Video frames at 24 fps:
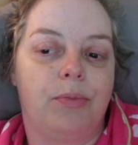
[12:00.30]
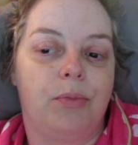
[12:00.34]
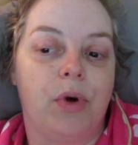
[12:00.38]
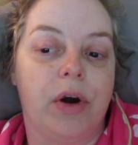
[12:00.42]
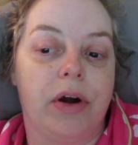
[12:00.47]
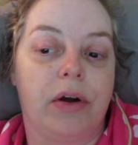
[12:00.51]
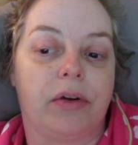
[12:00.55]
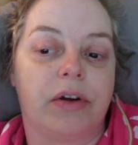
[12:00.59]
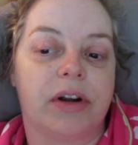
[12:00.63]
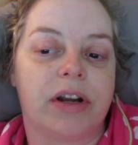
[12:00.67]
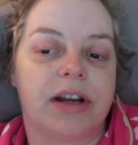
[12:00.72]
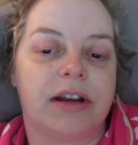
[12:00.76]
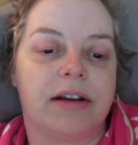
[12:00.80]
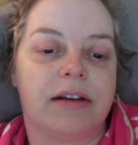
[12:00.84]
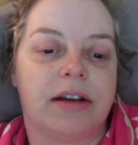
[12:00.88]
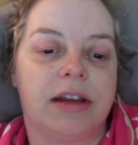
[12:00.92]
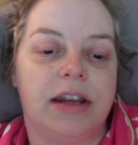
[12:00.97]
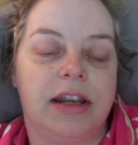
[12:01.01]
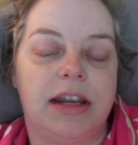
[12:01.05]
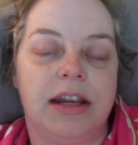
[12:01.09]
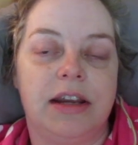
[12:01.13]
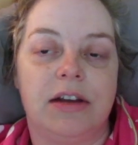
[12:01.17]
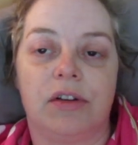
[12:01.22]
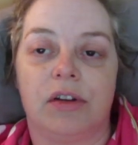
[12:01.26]
will
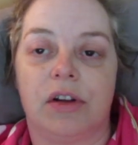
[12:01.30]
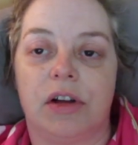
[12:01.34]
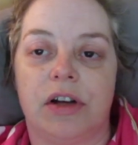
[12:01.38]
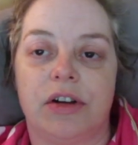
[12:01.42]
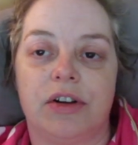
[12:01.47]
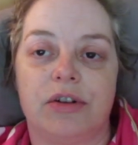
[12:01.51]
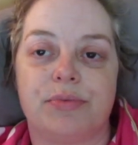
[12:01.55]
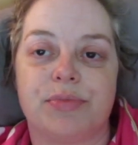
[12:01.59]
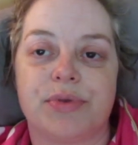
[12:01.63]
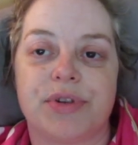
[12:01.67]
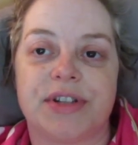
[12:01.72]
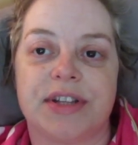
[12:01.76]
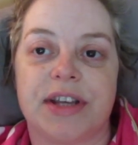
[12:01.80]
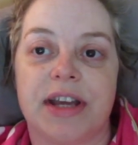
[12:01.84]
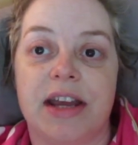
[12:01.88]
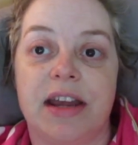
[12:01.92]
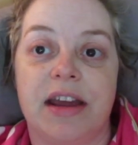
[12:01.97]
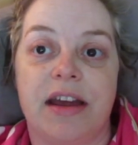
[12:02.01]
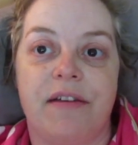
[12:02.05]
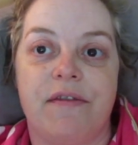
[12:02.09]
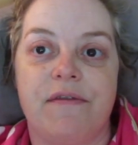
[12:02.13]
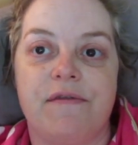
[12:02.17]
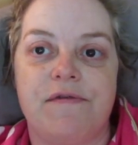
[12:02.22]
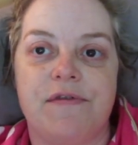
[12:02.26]
heal 100%
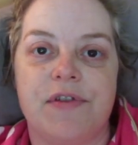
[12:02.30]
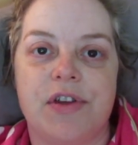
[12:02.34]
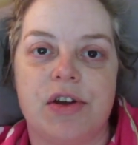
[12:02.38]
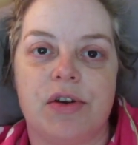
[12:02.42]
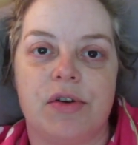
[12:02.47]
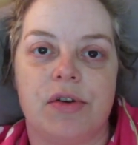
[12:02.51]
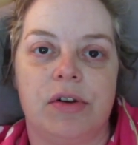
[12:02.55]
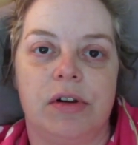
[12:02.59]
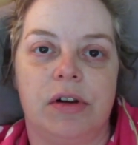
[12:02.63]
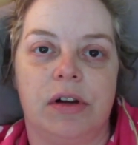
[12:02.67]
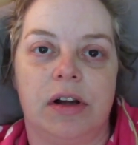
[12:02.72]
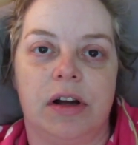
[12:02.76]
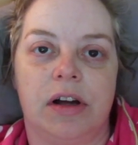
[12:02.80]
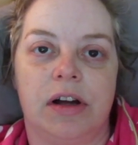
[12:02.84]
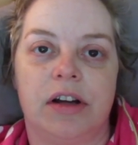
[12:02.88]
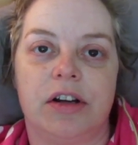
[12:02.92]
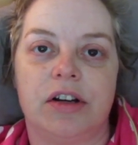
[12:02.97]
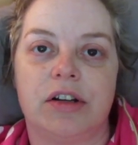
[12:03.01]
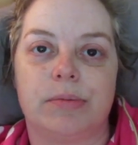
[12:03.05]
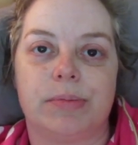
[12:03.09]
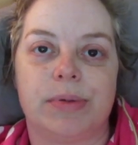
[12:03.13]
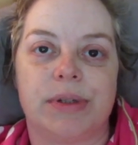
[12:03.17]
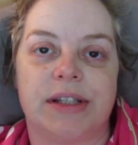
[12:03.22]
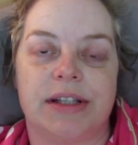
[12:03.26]
and feel
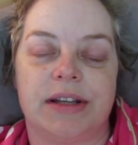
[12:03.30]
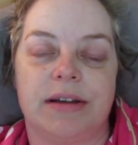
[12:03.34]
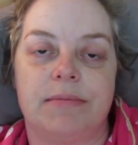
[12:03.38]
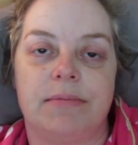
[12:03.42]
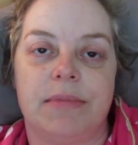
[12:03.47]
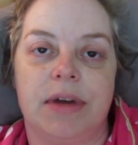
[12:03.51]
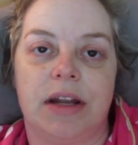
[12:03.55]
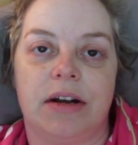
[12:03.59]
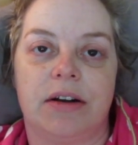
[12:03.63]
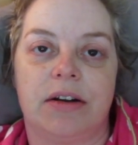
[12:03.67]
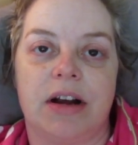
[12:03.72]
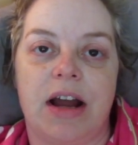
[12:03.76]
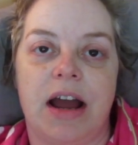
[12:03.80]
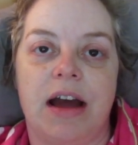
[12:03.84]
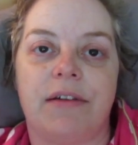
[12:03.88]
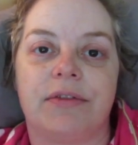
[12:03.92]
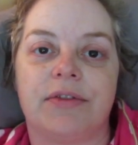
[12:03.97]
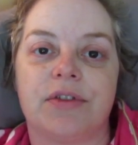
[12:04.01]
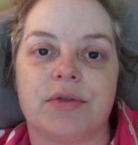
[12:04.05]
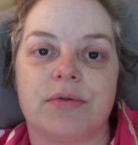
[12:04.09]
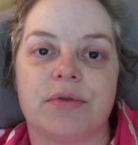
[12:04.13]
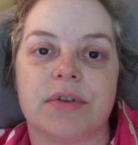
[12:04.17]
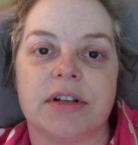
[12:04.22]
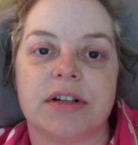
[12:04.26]
100% better
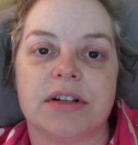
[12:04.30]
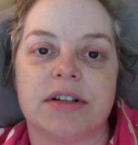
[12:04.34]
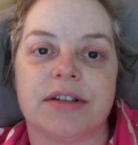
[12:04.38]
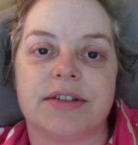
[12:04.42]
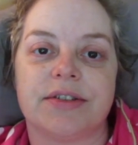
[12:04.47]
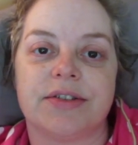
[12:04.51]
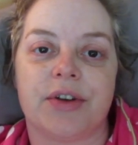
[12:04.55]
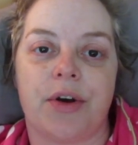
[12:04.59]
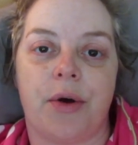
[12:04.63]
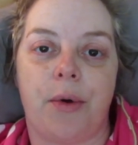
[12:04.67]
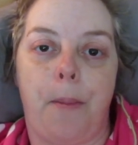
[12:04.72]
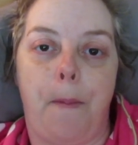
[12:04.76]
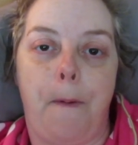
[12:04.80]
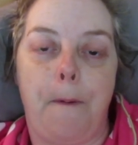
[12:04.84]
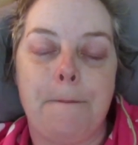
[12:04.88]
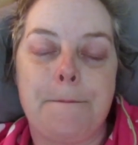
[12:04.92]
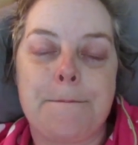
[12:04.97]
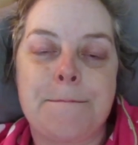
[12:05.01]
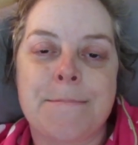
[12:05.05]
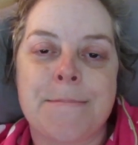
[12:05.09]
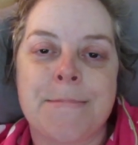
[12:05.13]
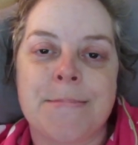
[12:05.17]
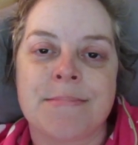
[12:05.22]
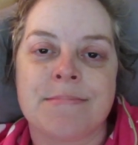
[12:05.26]
afterwards. So
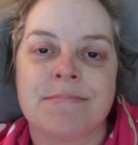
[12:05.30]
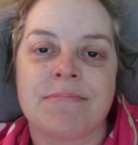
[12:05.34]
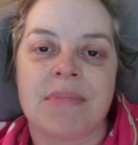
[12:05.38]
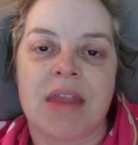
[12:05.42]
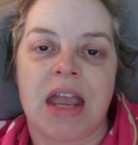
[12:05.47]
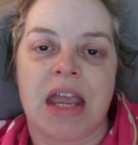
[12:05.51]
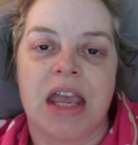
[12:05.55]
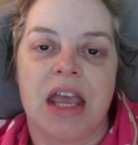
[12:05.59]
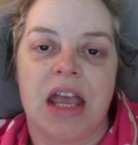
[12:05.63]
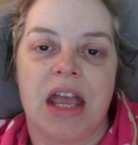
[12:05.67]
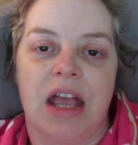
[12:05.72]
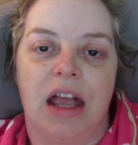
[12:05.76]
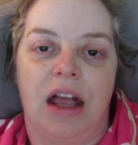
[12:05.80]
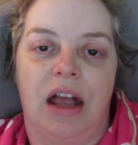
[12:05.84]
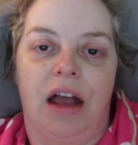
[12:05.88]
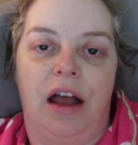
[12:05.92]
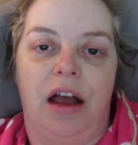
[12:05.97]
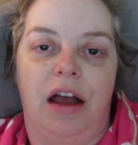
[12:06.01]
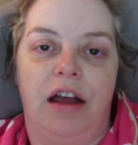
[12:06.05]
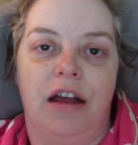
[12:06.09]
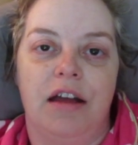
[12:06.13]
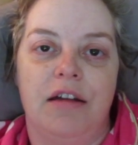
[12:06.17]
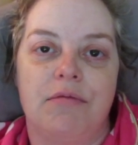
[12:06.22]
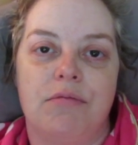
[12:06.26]

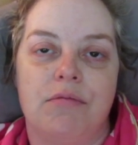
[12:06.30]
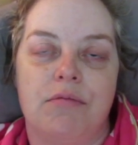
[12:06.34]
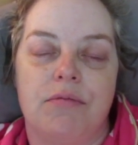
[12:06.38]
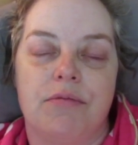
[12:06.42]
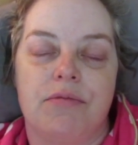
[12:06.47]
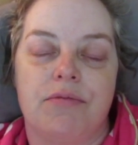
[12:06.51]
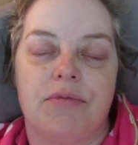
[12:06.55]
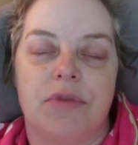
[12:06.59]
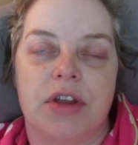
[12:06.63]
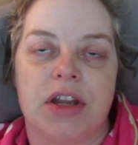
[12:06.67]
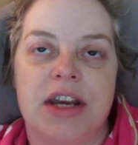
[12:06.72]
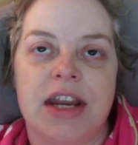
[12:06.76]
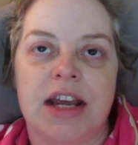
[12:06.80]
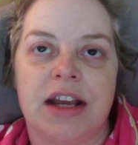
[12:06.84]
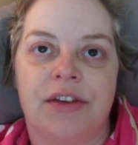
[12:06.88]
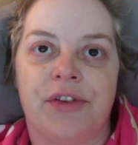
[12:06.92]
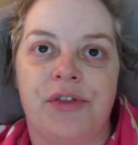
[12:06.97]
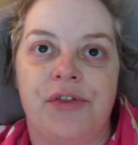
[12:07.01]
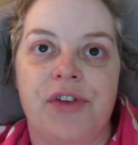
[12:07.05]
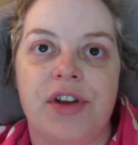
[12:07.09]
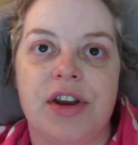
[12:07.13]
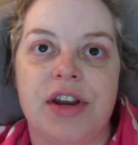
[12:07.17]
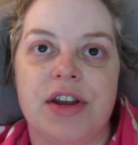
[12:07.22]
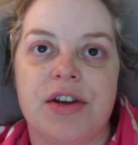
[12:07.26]
the
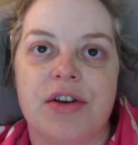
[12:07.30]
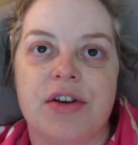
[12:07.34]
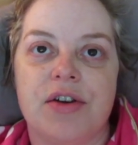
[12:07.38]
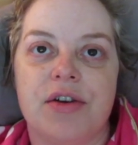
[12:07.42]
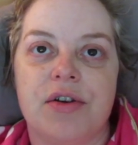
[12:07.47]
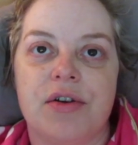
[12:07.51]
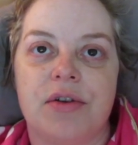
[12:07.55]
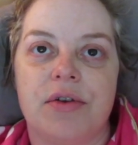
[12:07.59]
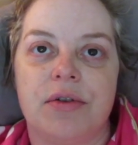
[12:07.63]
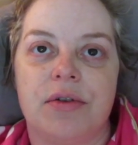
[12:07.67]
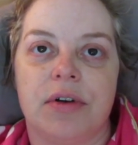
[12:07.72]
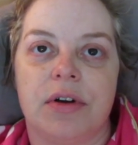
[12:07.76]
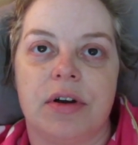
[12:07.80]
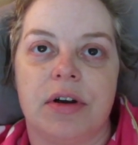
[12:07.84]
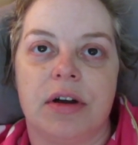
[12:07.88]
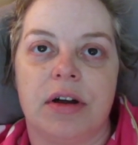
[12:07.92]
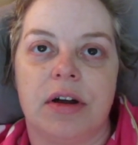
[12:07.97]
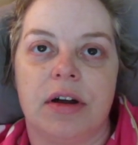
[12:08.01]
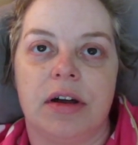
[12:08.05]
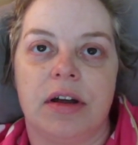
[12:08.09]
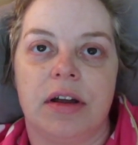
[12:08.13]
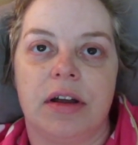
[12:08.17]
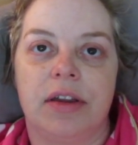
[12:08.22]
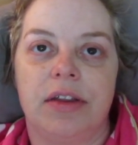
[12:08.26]
next video
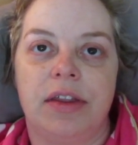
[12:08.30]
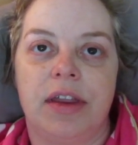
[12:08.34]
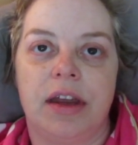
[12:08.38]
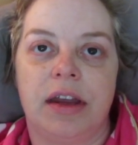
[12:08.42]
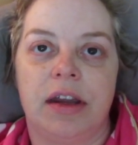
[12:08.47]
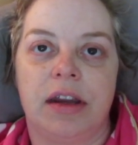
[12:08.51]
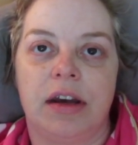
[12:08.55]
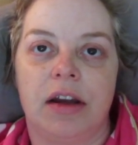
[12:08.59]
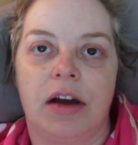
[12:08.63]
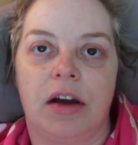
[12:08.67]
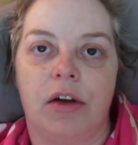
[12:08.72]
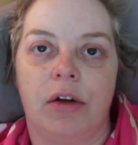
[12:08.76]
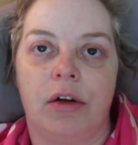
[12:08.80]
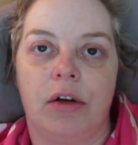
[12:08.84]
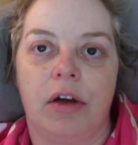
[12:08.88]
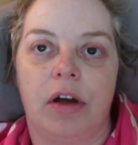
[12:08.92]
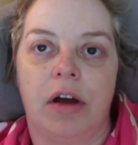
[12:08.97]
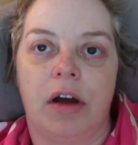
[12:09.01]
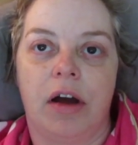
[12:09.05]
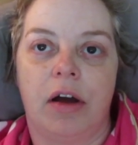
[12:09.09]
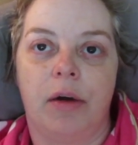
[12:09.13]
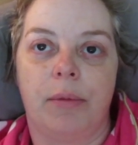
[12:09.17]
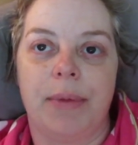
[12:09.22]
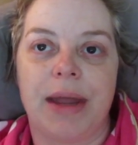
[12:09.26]
that
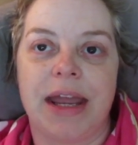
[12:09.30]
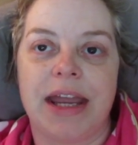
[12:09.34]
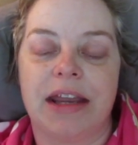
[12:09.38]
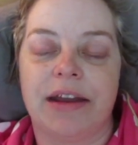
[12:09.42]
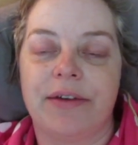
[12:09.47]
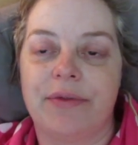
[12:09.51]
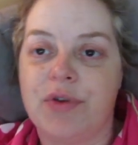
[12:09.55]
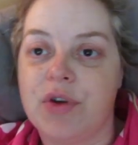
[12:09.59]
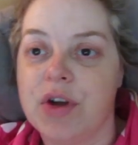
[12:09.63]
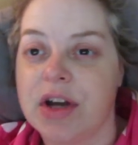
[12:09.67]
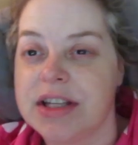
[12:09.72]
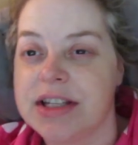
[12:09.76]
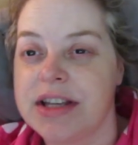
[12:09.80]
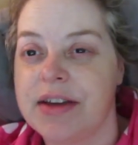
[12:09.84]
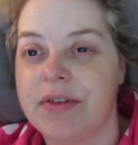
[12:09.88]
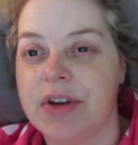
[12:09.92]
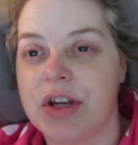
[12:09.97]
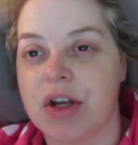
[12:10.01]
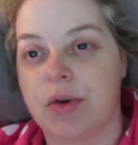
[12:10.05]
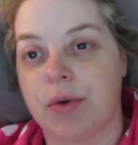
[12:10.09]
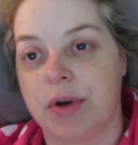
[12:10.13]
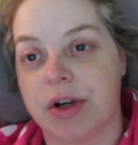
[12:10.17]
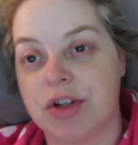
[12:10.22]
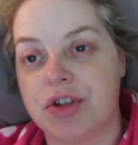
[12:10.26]
I'll make, if you guys have
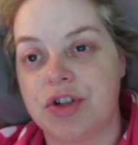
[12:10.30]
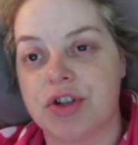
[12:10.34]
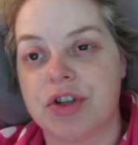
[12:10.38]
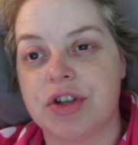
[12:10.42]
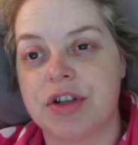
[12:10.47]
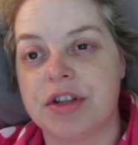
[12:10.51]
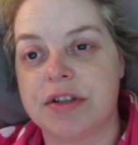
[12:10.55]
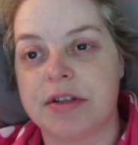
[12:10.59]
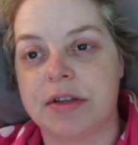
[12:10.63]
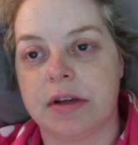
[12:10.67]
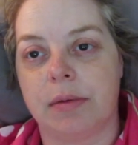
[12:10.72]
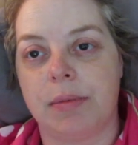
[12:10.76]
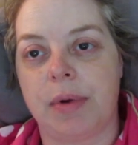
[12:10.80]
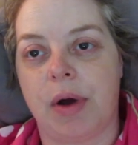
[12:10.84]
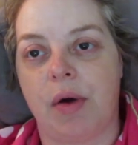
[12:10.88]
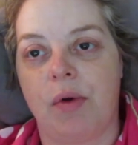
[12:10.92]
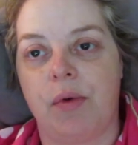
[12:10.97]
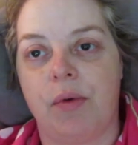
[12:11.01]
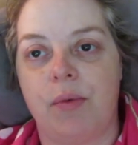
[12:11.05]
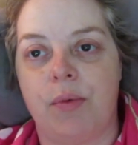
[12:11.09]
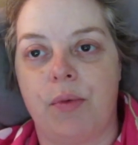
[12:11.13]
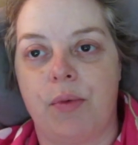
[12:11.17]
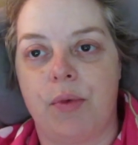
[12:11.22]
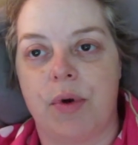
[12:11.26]
any questions
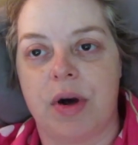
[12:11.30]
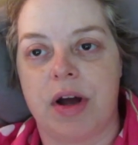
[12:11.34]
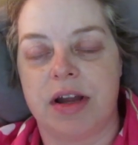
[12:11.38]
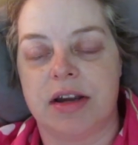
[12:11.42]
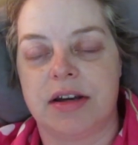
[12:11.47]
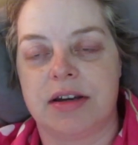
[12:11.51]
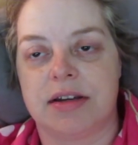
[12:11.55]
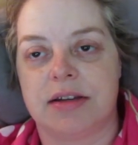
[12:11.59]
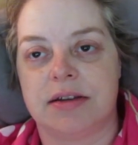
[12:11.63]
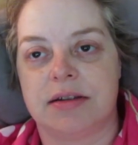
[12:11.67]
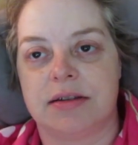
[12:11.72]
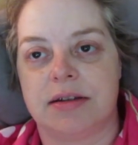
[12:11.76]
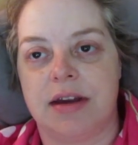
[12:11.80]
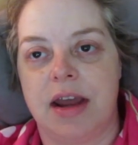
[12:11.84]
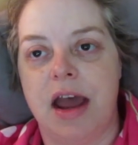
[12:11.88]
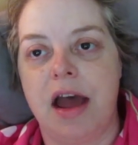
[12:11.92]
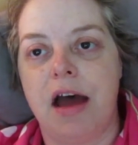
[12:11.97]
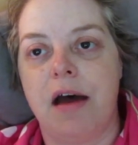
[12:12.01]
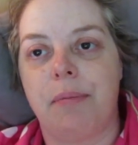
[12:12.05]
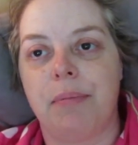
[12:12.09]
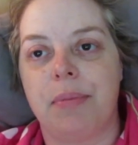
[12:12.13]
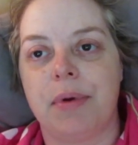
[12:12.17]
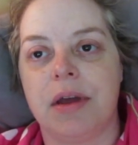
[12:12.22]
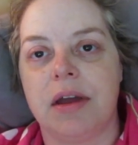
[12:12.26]
about what
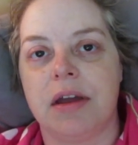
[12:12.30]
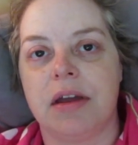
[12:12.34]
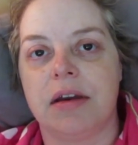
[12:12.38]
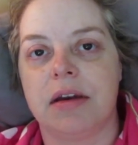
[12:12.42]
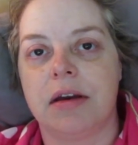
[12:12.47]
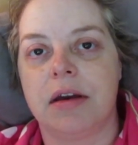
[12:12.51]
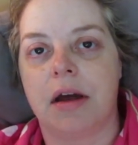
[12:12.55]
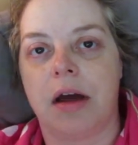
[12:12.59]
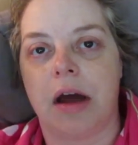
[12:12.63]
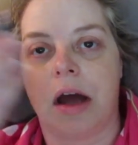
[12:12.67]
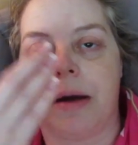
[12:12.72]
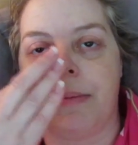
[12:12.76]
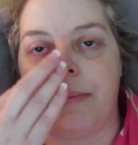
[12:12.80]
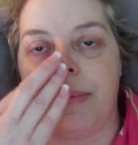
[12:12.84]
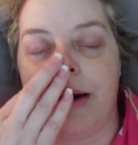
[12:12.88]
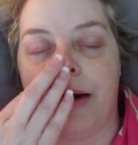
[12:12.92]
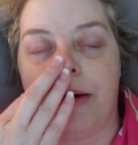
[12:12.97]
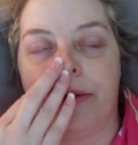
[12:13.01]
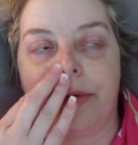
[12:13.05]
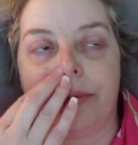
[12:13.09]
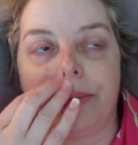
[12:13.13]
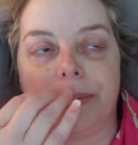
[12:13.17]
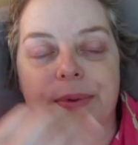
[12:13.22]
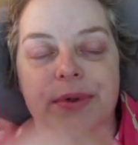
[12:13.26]
happened,
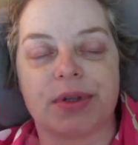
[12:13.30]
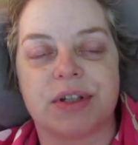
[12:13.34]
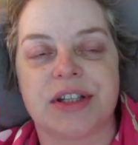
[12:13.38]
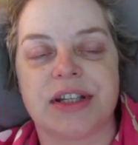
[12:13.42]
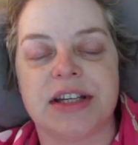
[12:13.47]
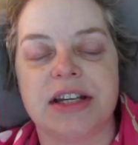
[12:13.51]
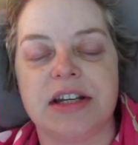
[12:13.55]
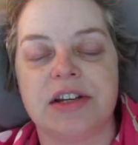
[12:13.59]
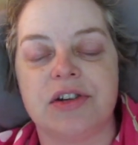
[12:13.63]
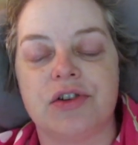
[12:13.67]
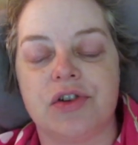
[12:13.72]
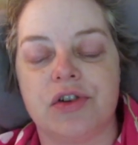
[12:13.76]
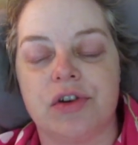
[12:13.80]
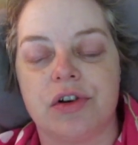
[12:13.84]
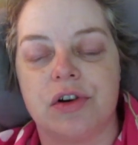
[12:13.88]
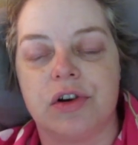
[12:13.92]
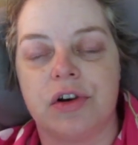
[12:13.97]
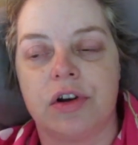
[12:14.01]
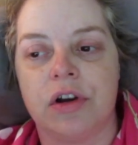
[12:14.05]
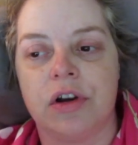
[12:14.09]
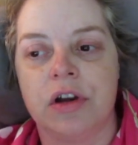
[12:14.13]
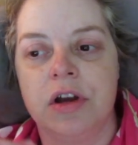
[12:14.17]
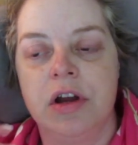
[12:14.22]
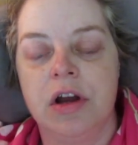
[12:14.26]
about the
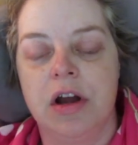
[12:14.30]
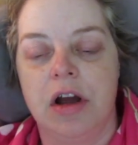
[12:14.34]
procedure,